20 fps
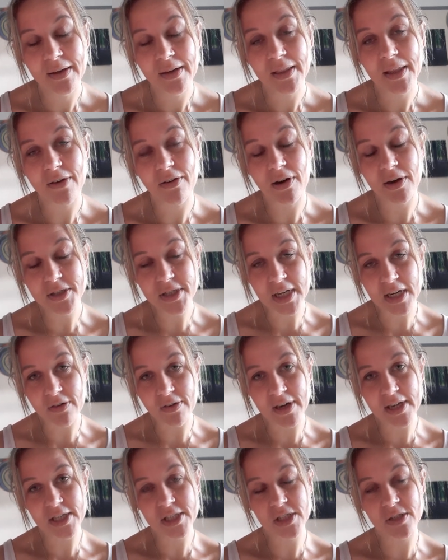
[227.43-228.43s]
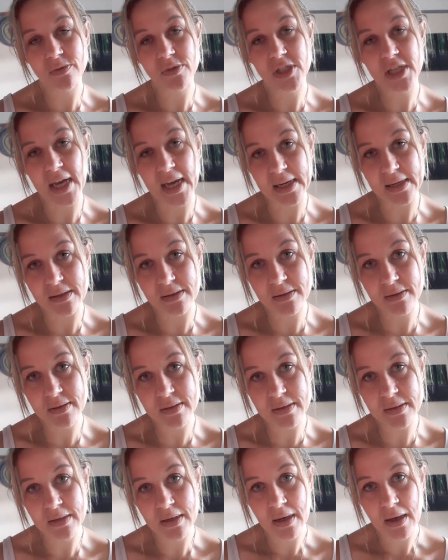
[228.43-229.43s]
There are generational
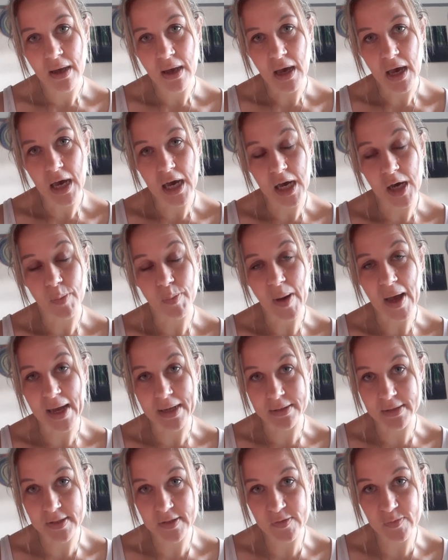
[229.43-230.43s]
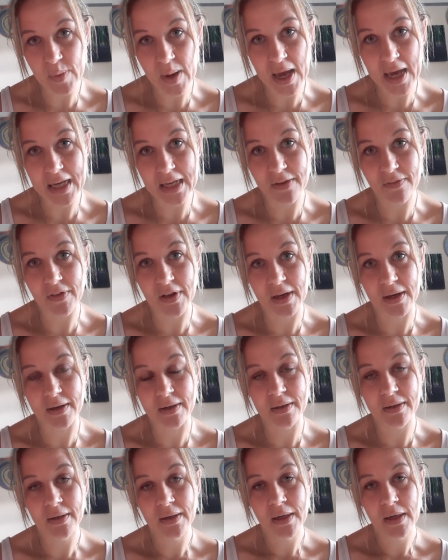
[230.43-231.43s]
chains, patterns of
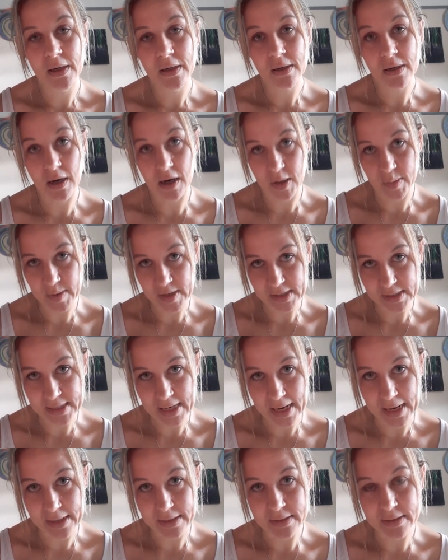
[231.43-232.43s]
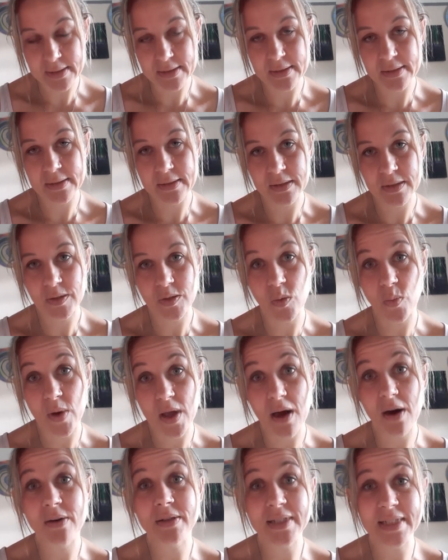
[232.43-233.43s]
behaviour, karmic debts that we
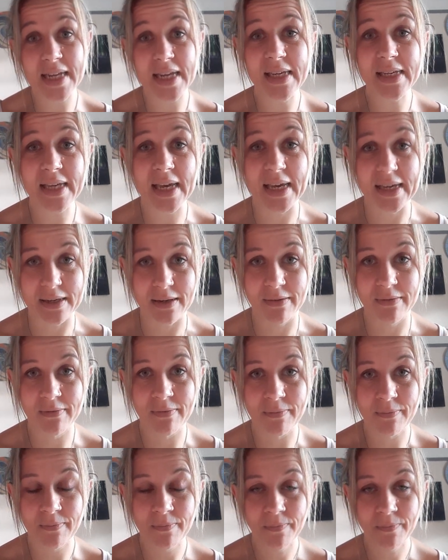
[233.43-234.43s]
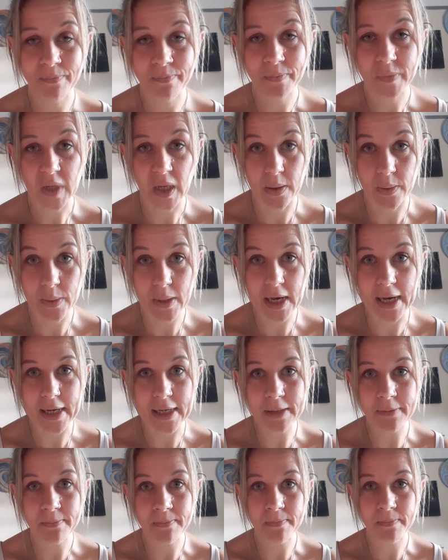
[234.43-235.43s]
are seeking,
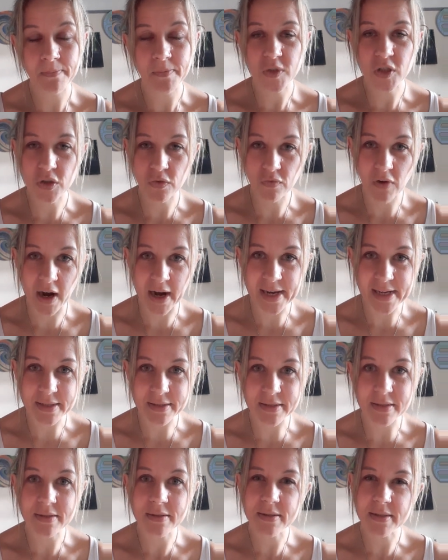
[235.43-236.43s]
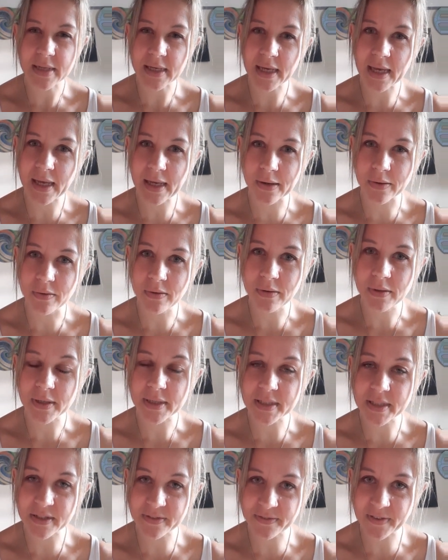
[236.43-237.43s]
okay, to right, to heal
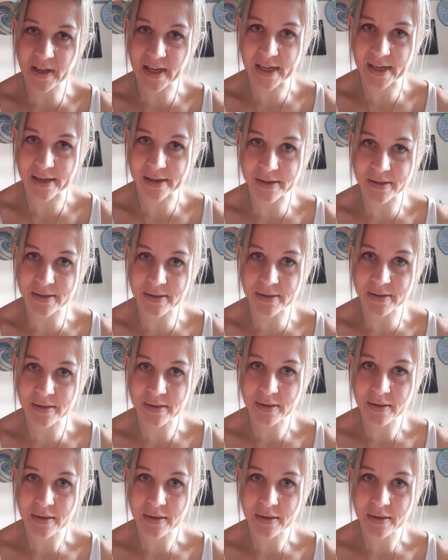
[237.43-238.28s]
and to fix.